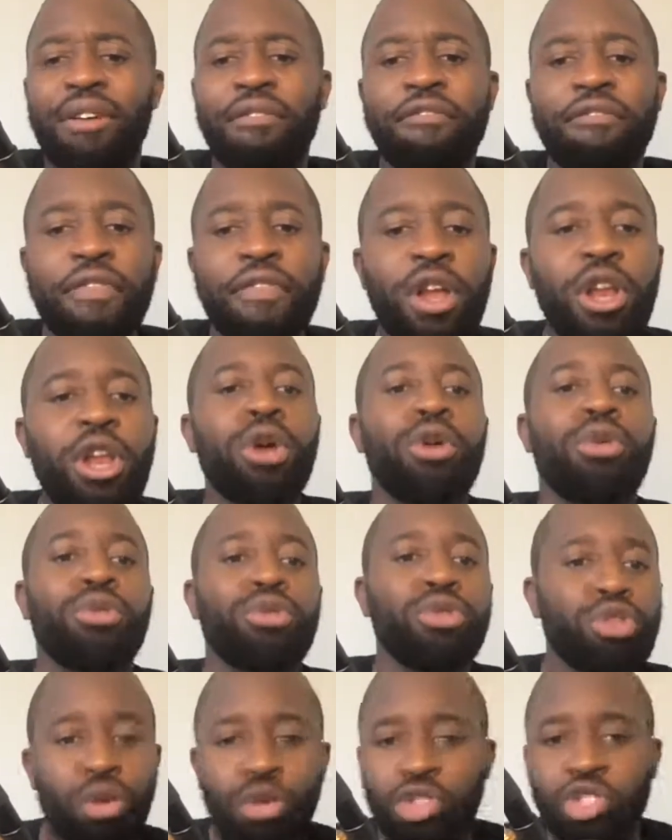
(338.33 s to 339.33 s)
Follow
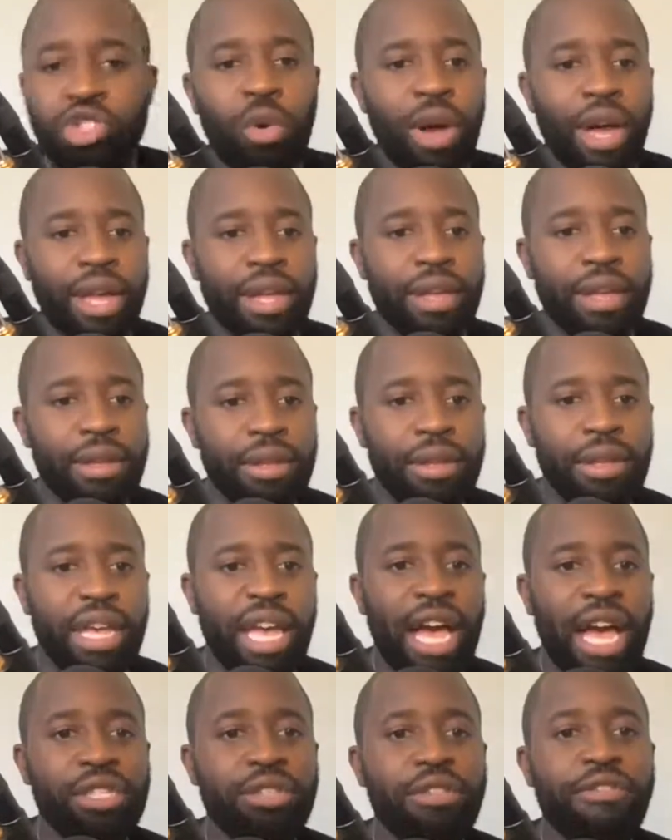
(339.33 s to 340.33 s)
your joy.
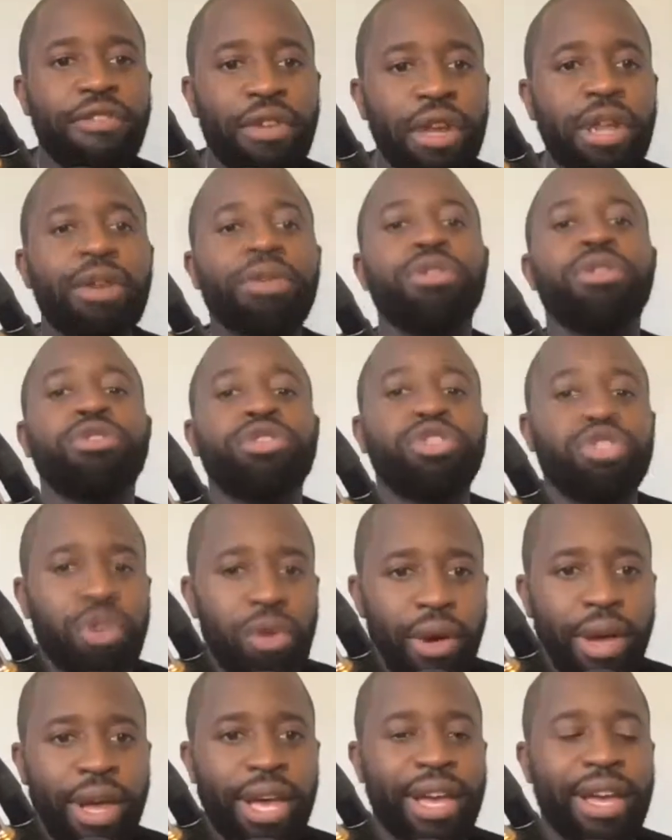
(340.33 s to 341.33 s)
As you follow your
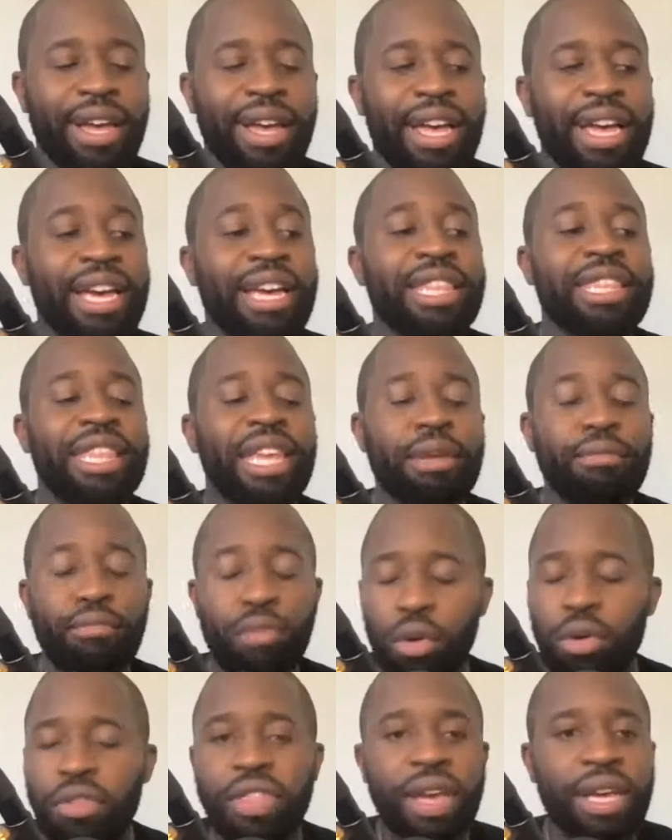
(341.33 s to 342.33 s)
joy, then
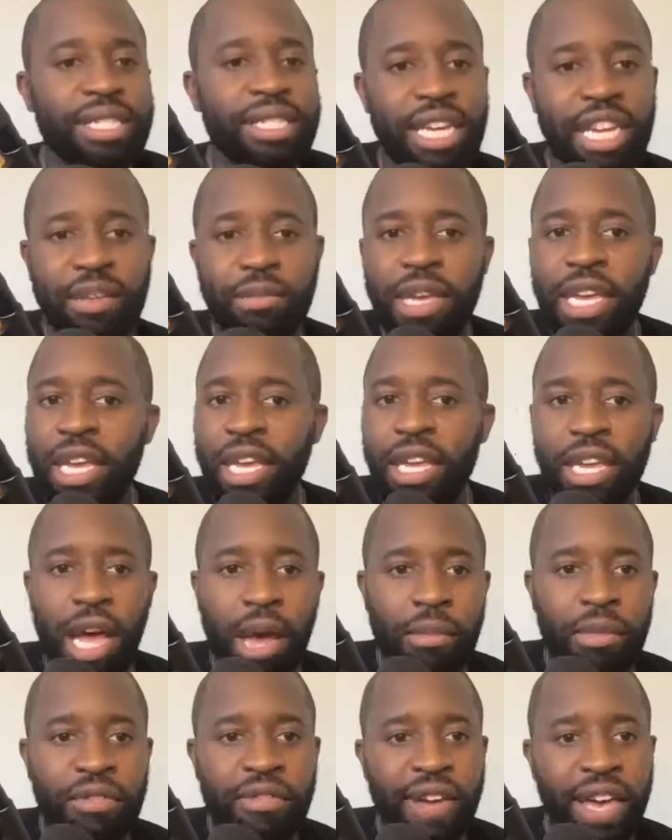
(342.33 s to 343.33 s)
more things are going to
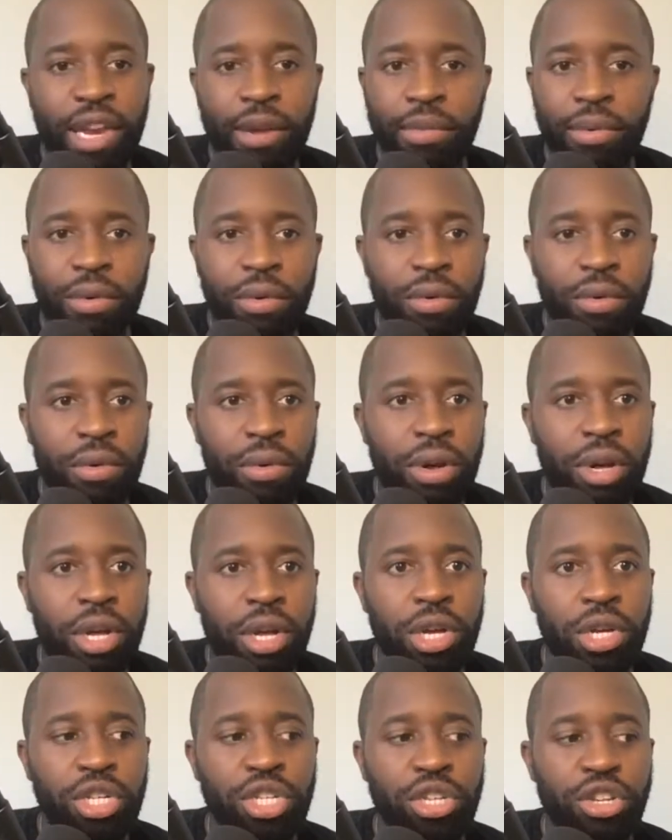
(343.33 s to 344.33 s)
become available
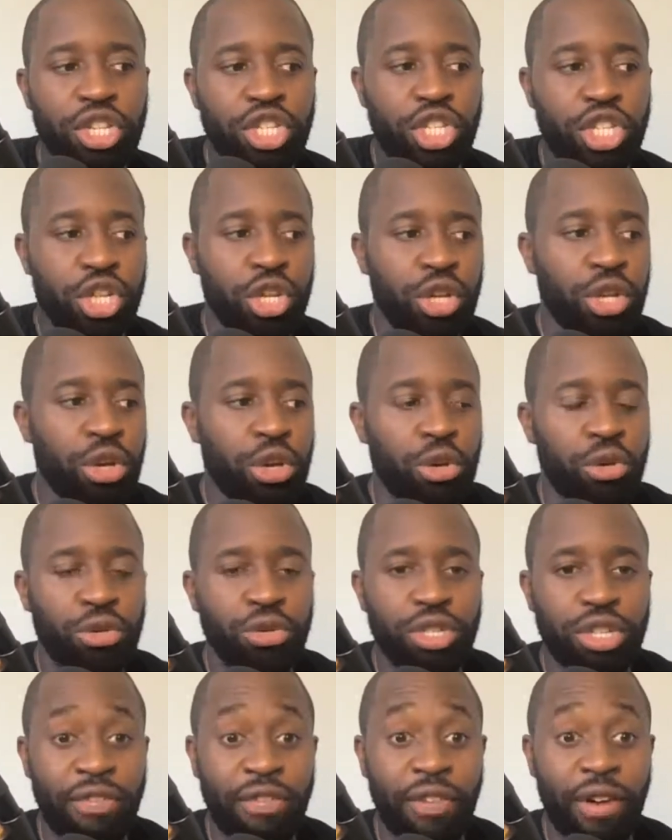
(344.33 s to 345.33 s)
to you
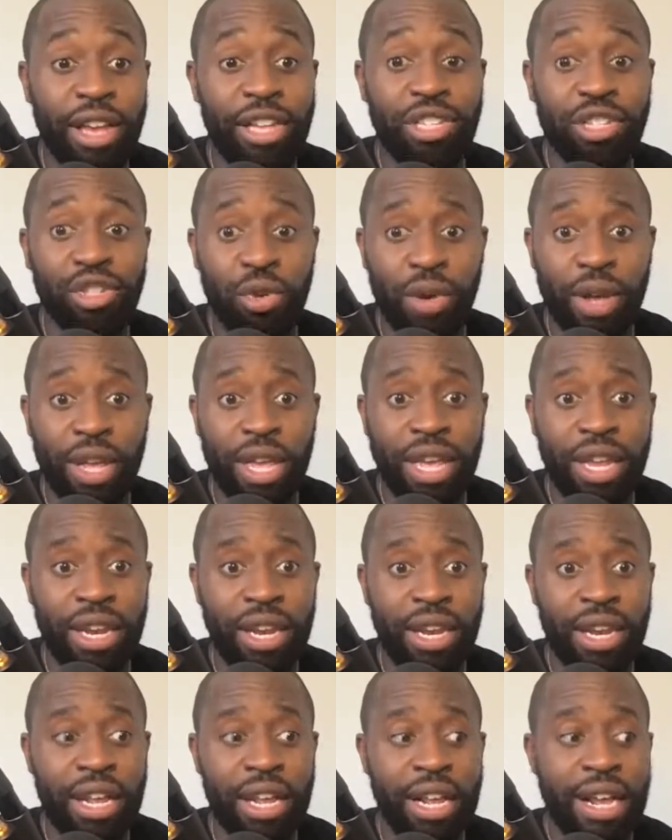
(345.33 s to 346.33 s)
to find joy in.
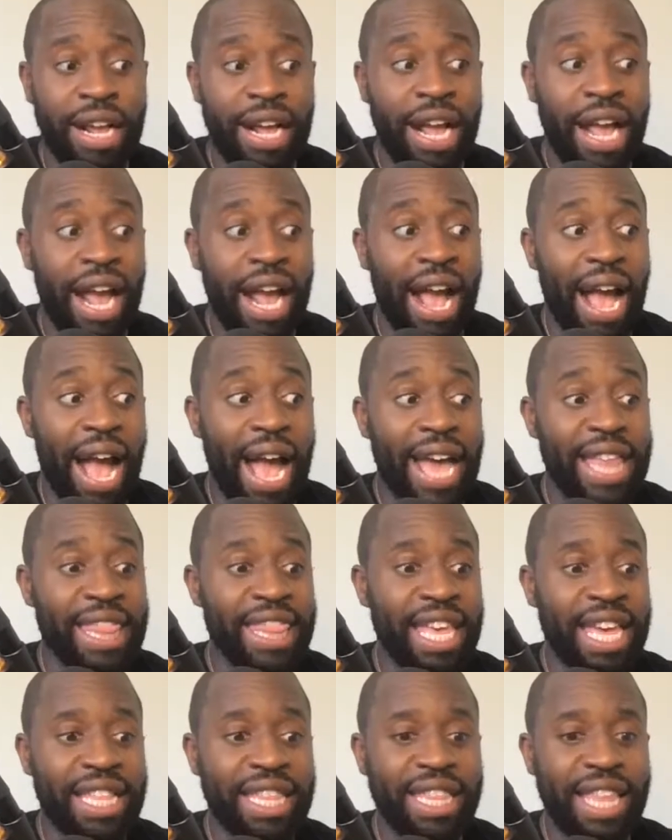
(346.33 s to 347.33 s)
And
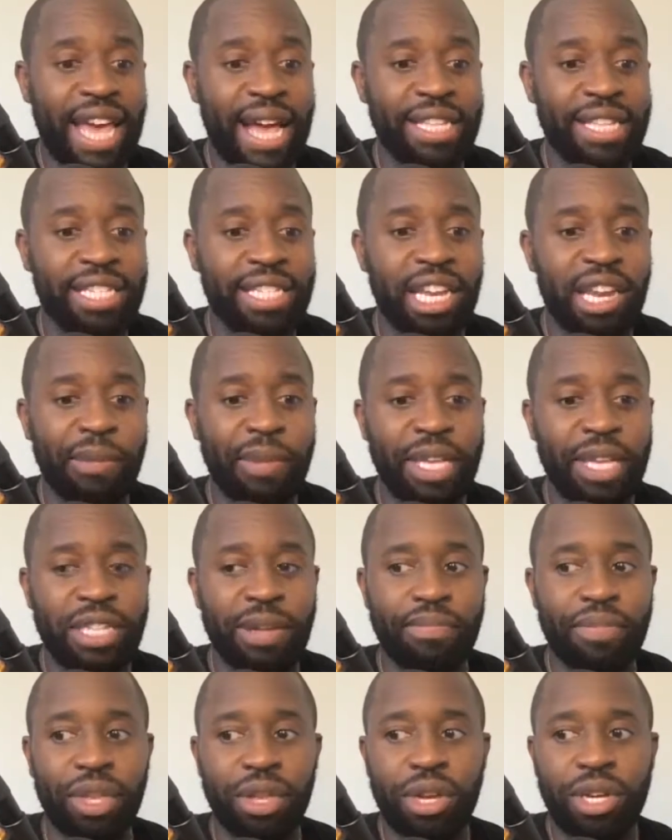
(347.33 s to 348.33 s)
then that's going to be
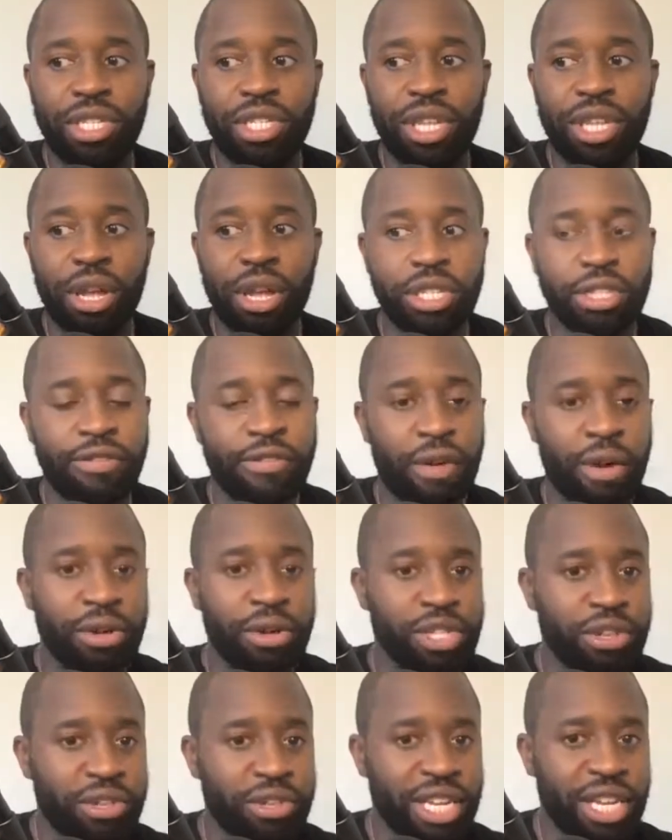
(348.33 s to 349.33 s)
something you could start to
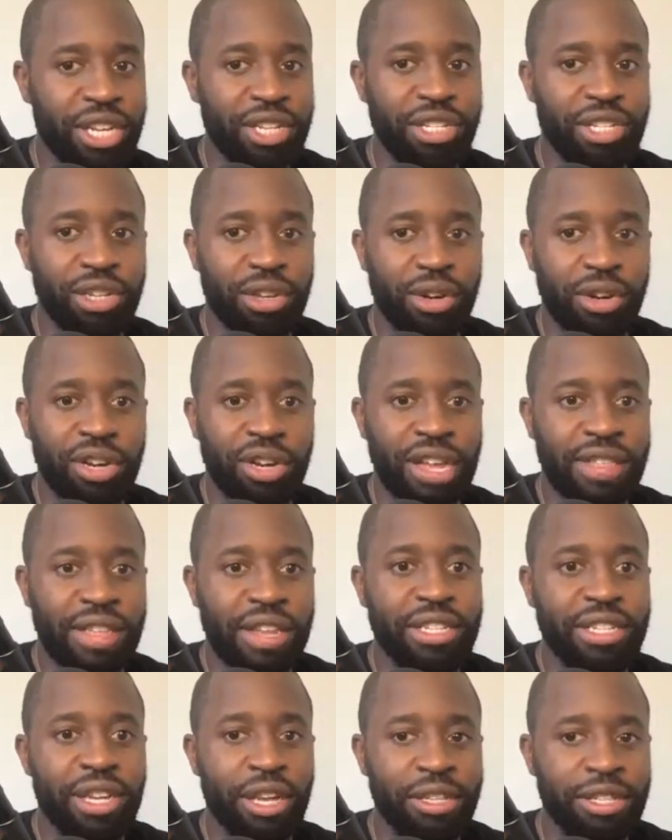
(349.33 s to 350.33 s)
focus your attention on, and
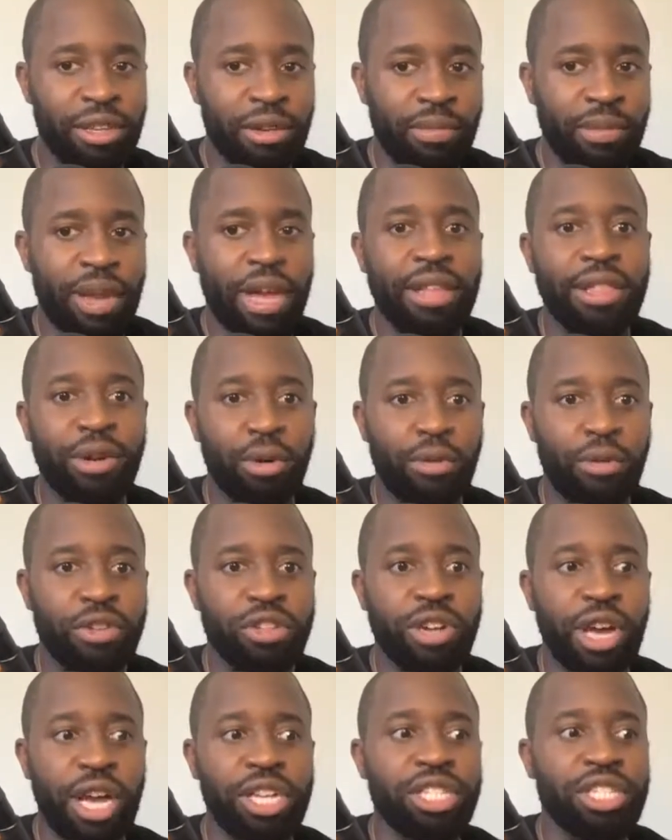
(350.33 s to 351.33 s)
then to apply the law of
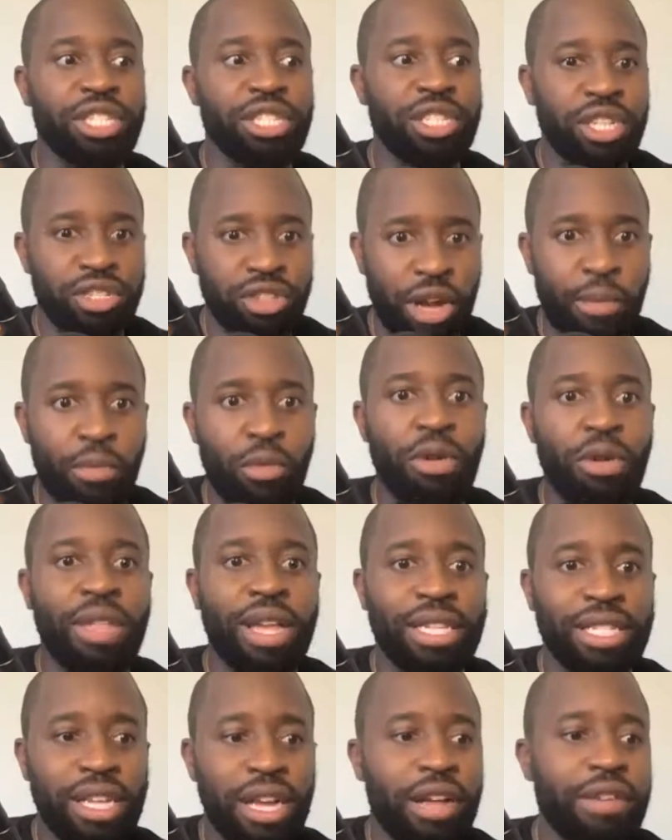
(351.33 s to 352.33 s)
attraction to attract more of
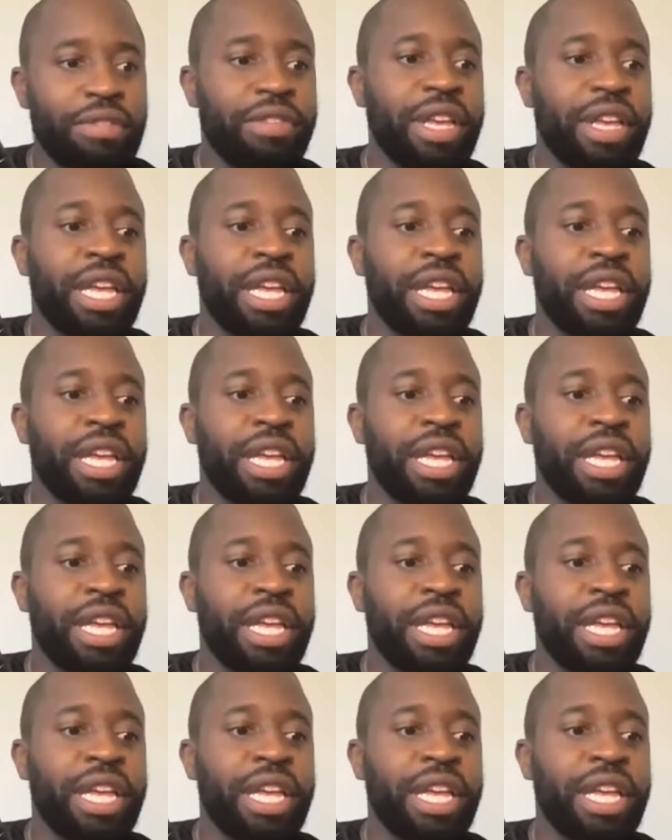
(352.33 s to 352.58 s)
that stuff.